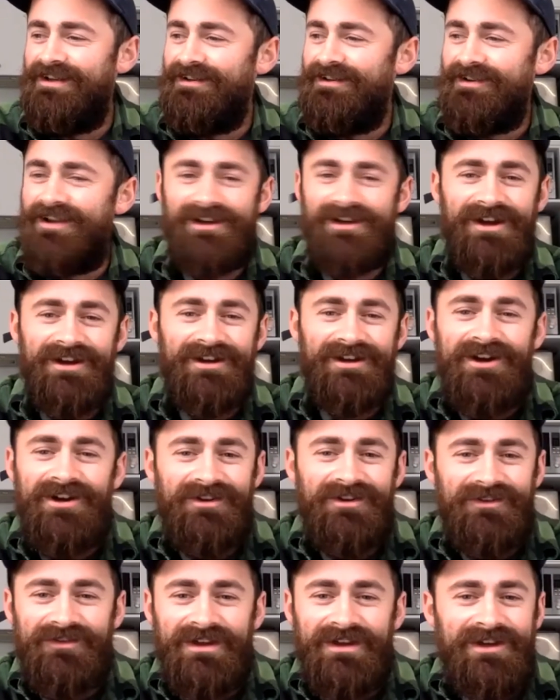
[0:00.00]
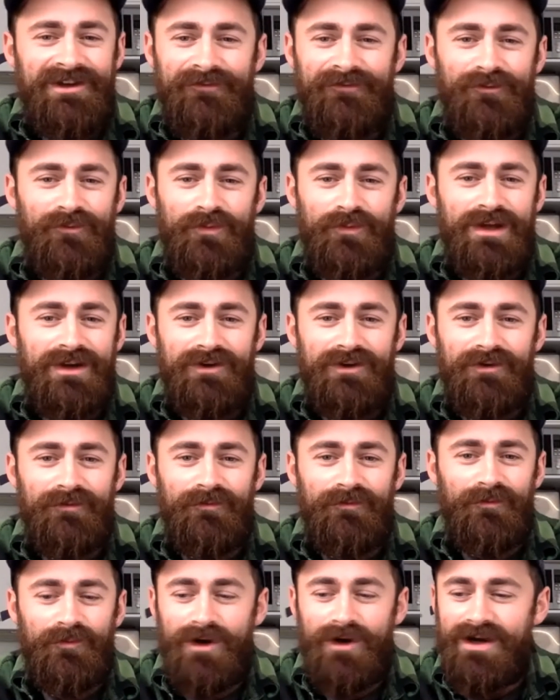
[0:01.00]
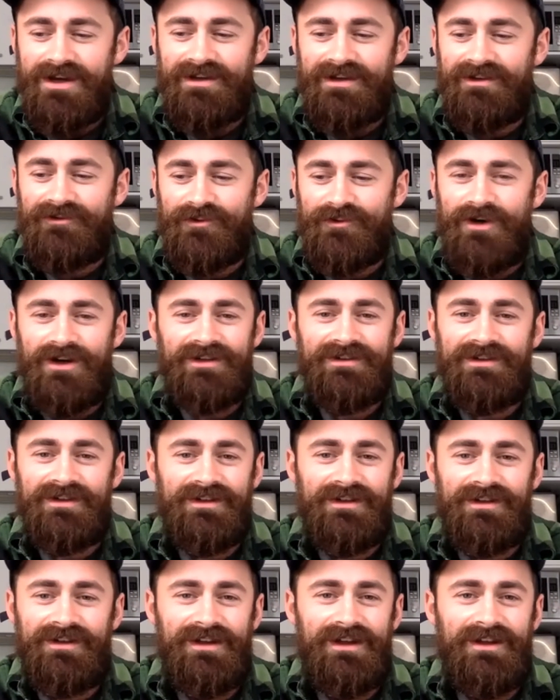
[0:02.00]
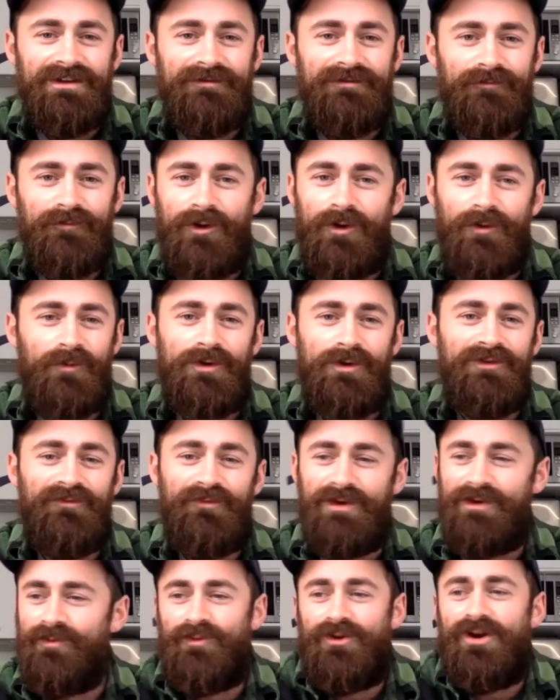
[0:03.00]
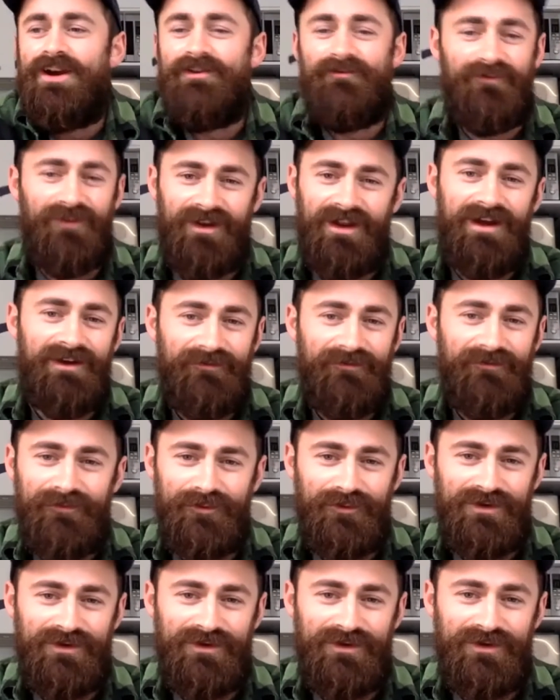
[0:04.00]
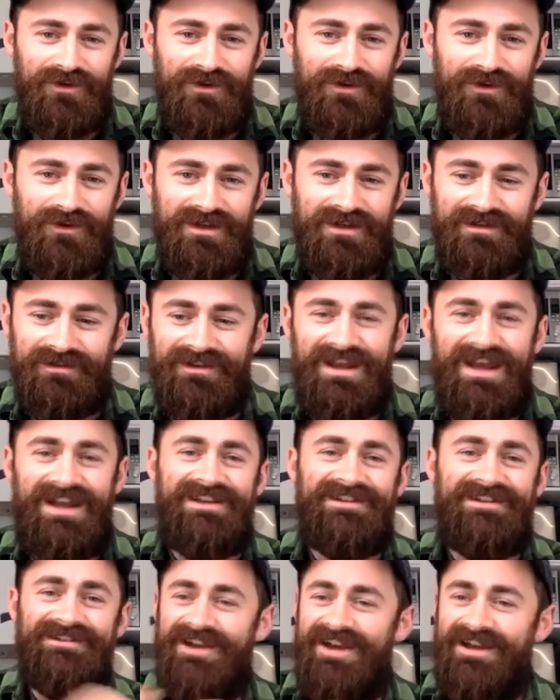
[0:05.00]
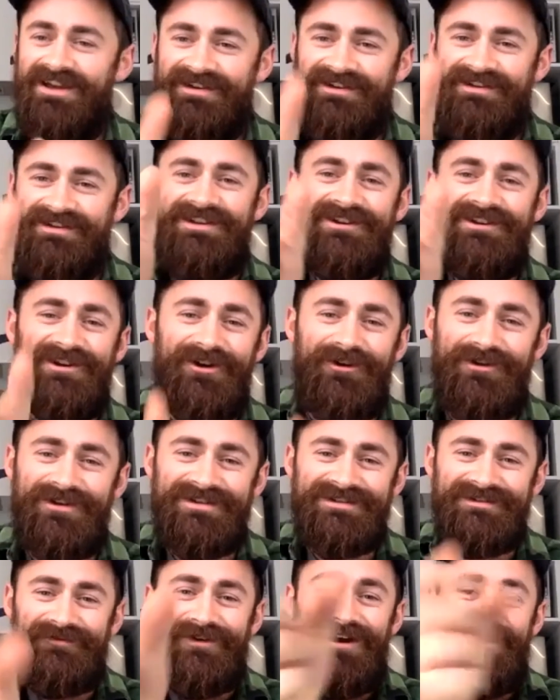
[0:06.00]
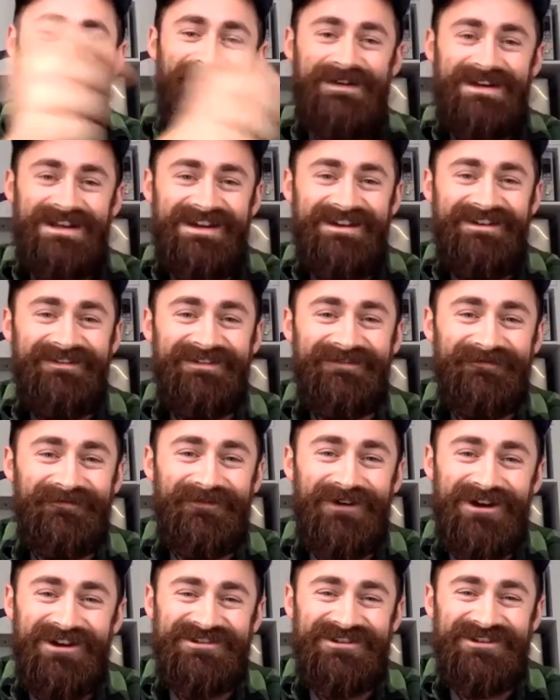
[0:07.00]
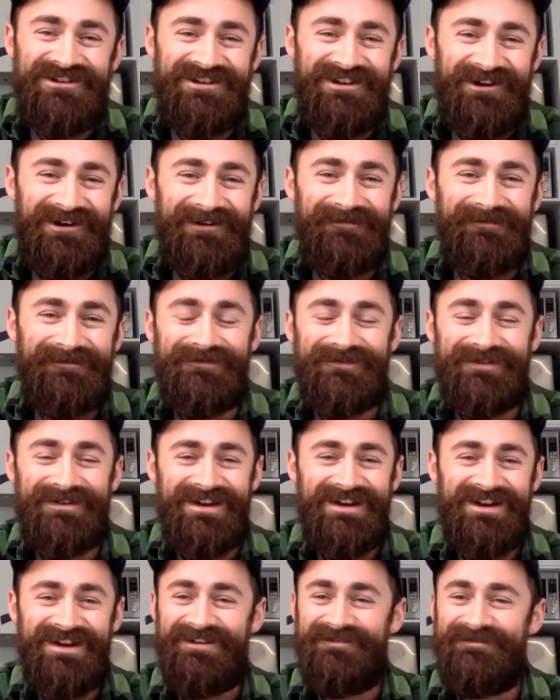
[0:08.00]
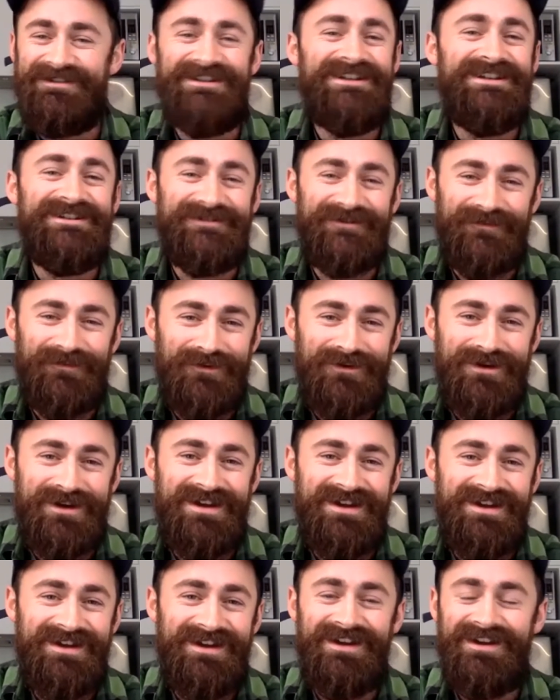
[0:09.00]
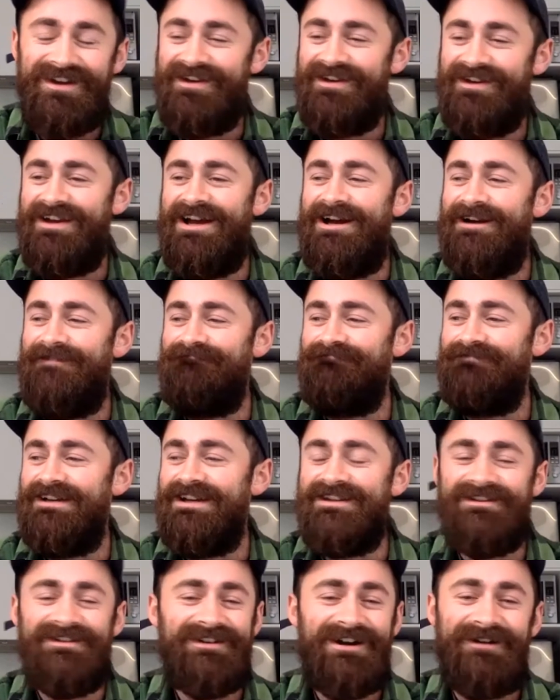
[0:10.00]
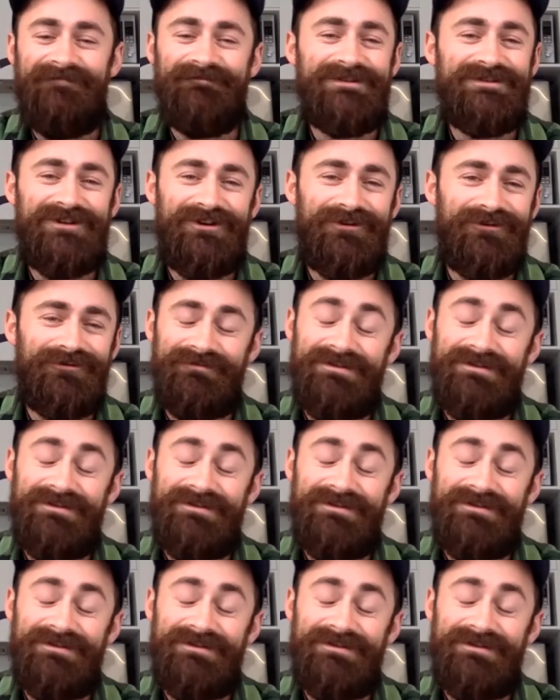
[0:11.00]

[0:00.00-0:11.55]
Like, I can't think of a better way to articulate what we've been praying for like 4 years. And it's like, here you go, here's a 5-minute version of years of prayer. And I'm so